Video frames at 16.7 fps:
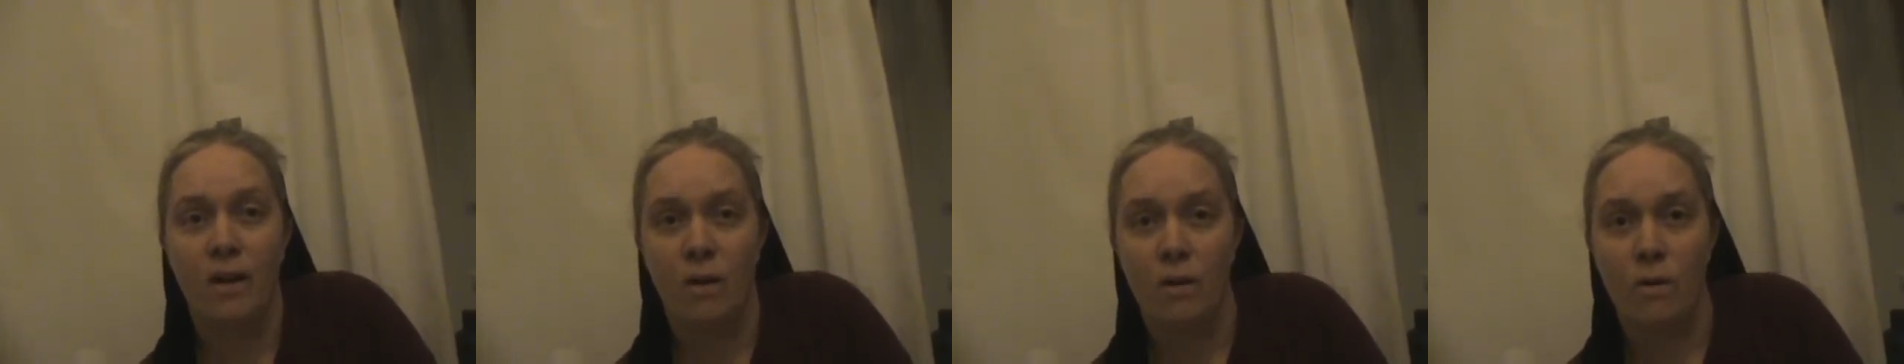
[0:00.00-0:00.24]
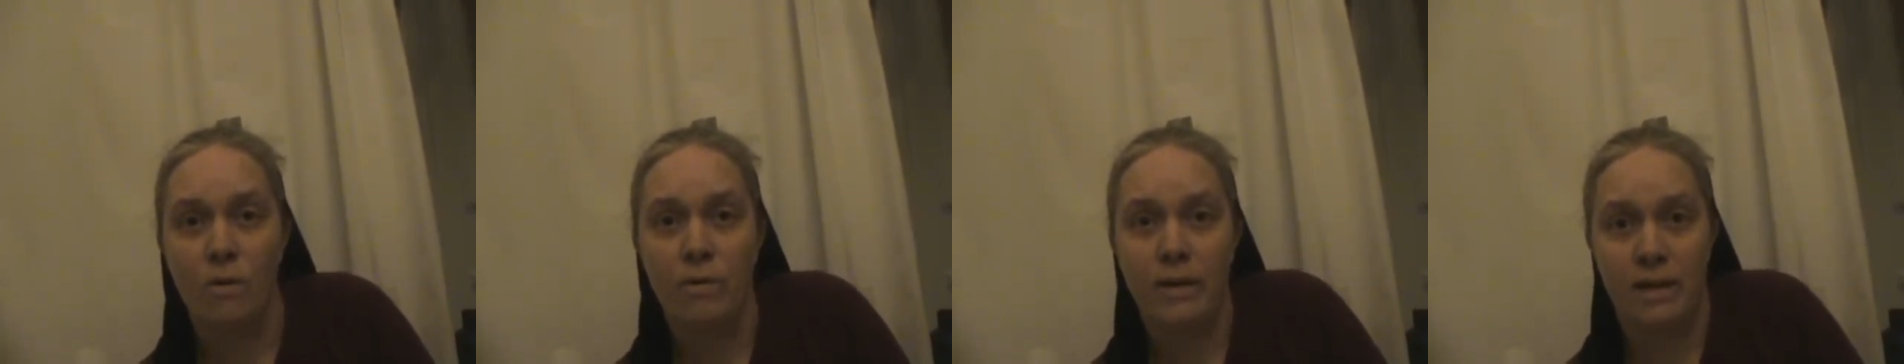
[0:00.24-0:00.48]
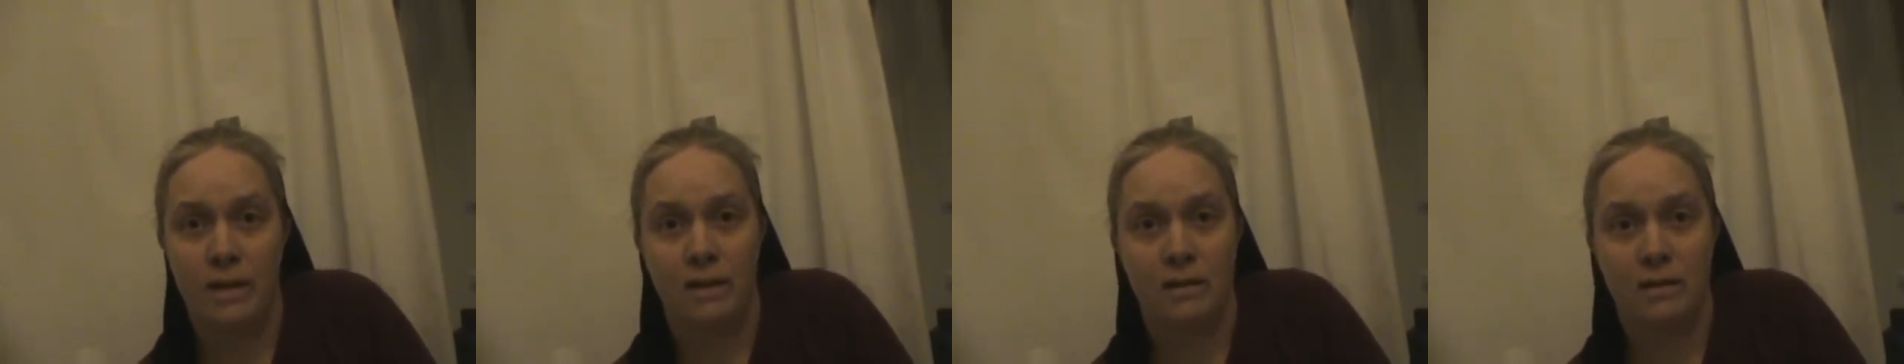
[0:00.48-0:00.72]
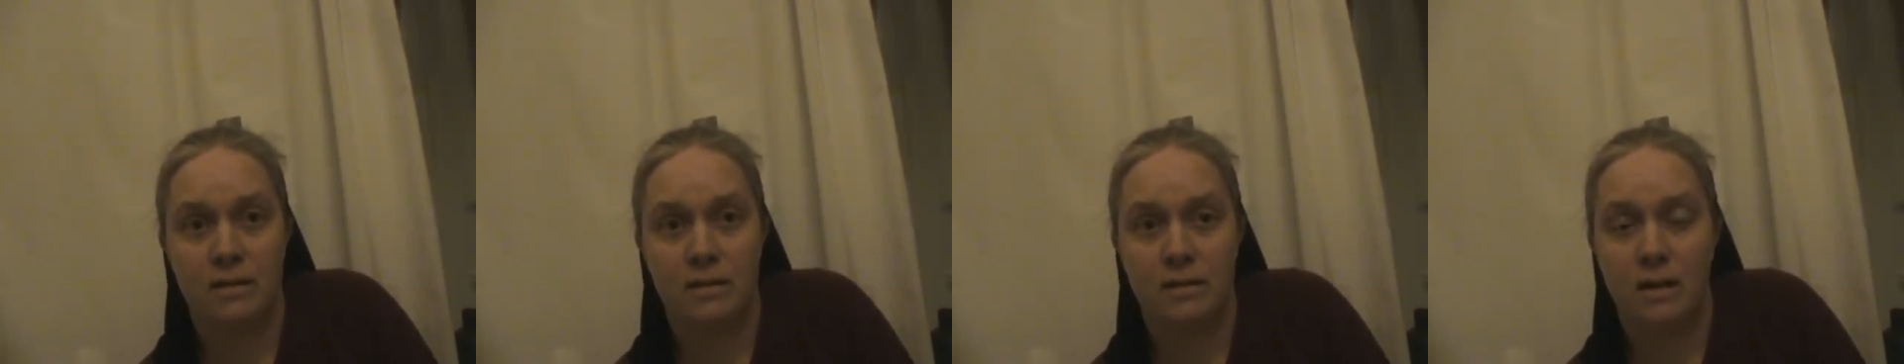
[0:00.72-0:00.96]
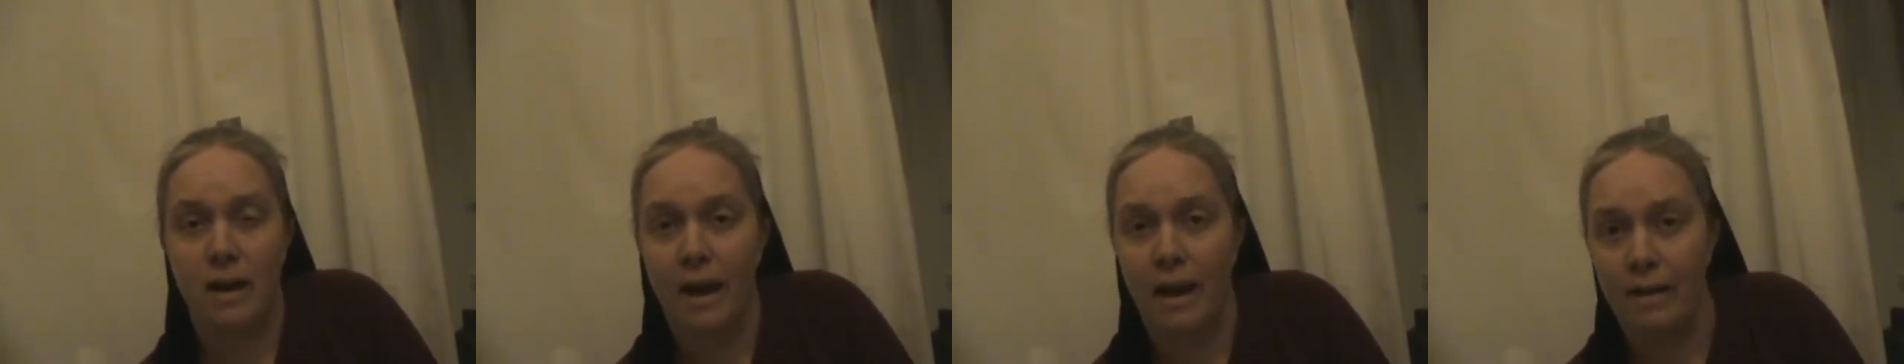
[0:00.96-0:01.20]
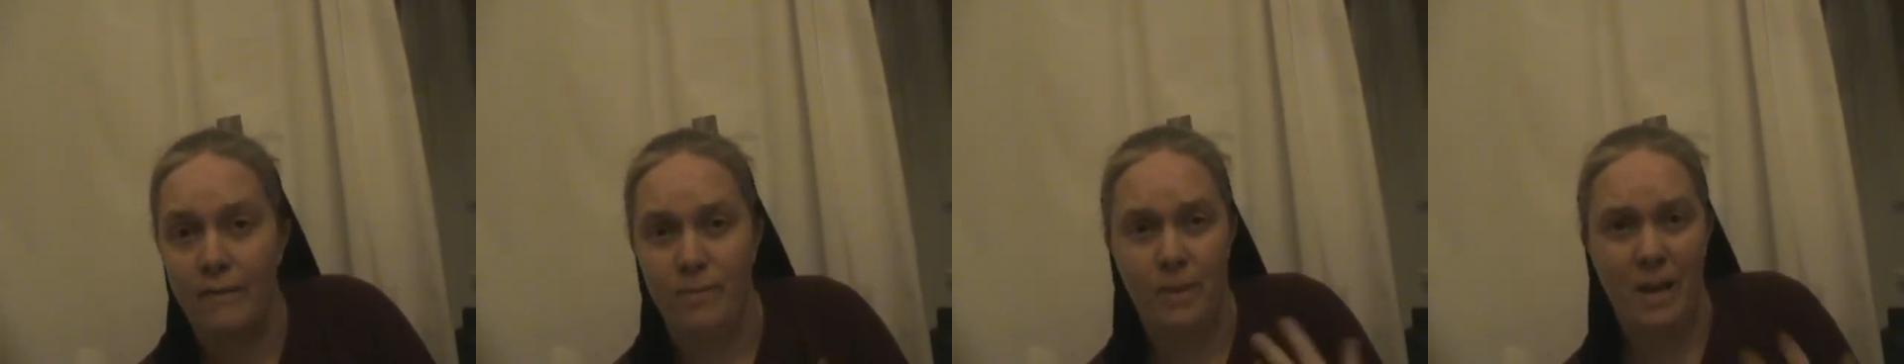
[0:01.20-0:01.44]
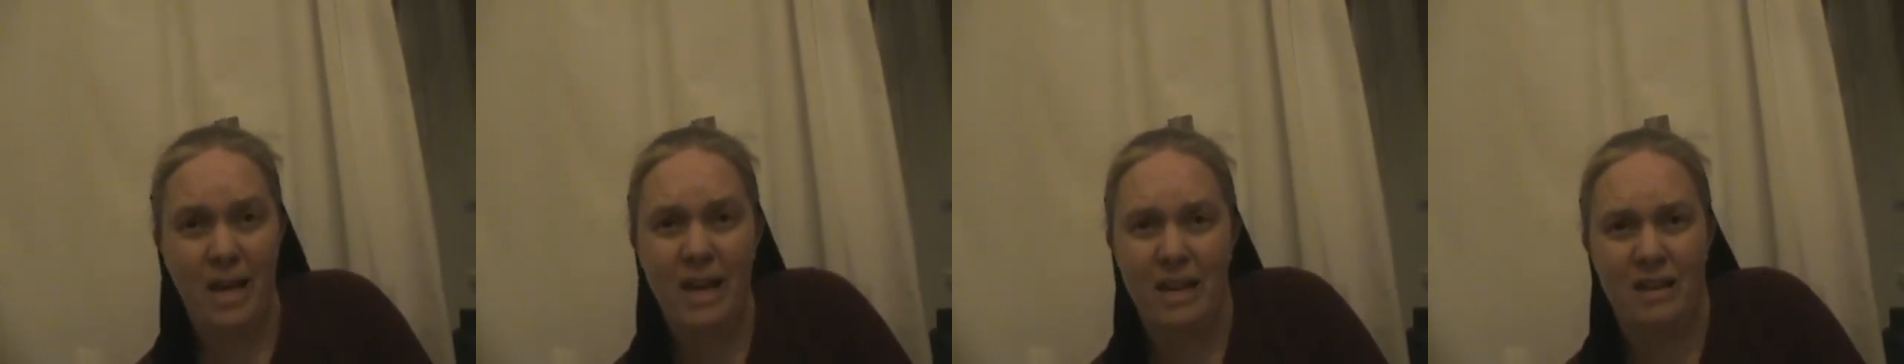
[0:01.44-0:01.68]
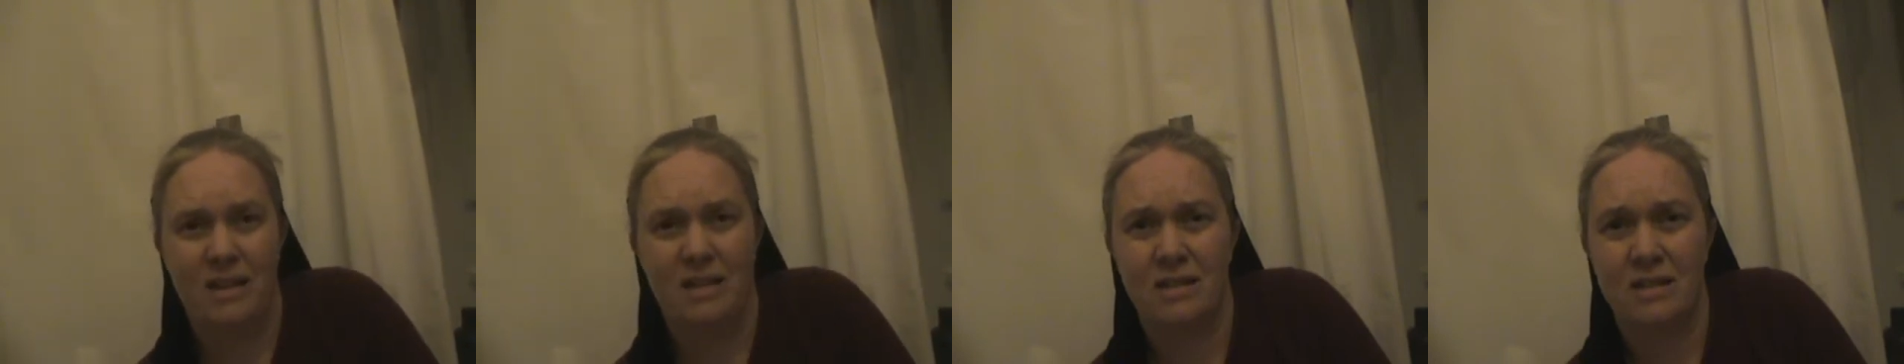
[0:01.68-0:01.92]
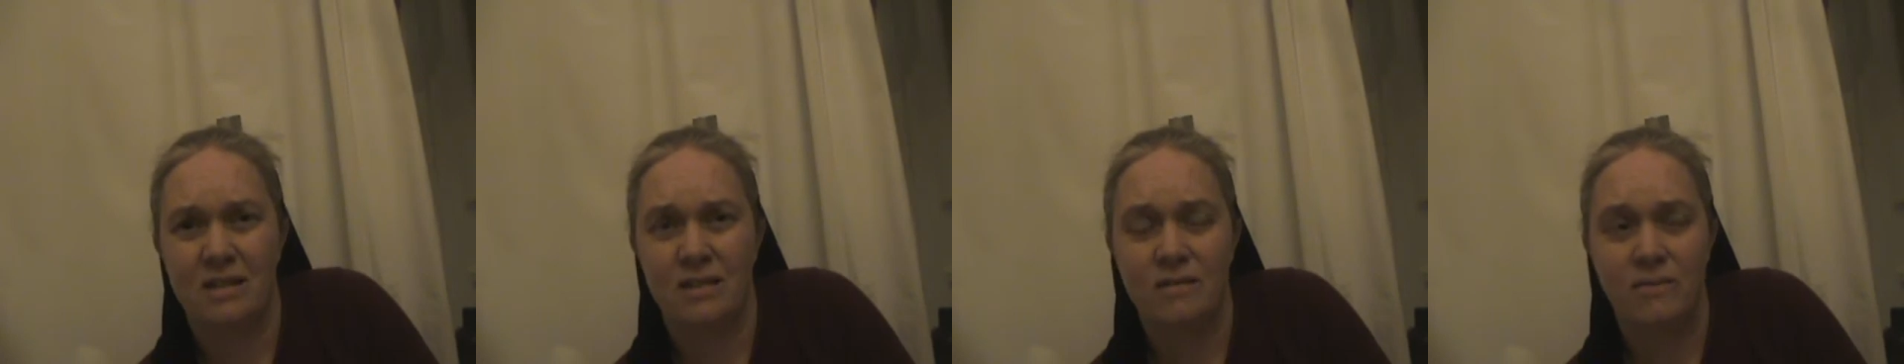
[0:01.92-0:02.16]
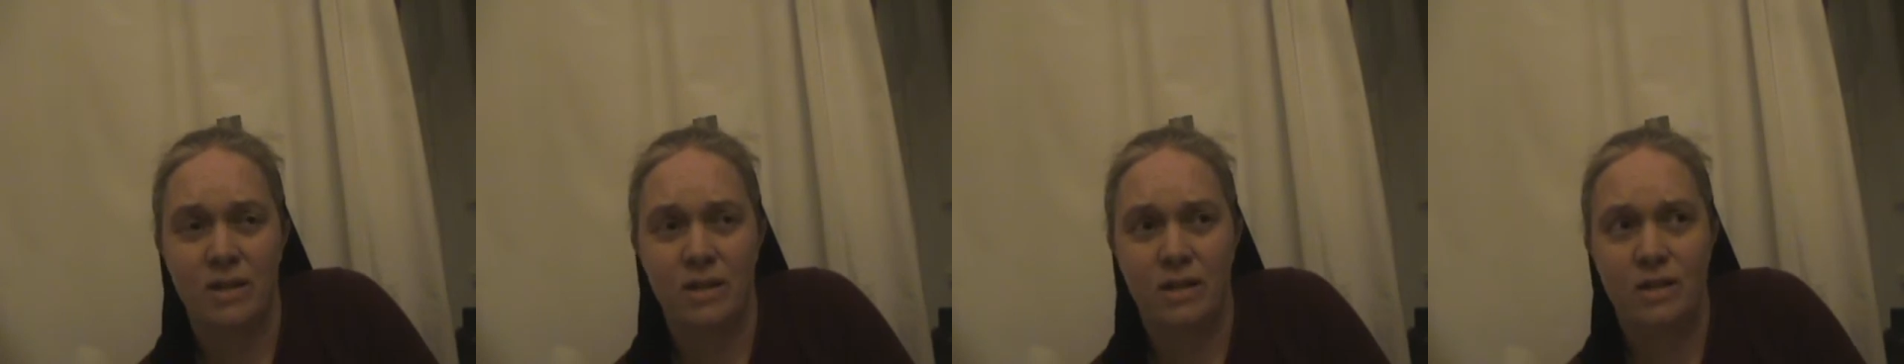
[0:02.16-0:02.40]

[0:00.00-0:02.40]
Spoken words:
holiness and have peace with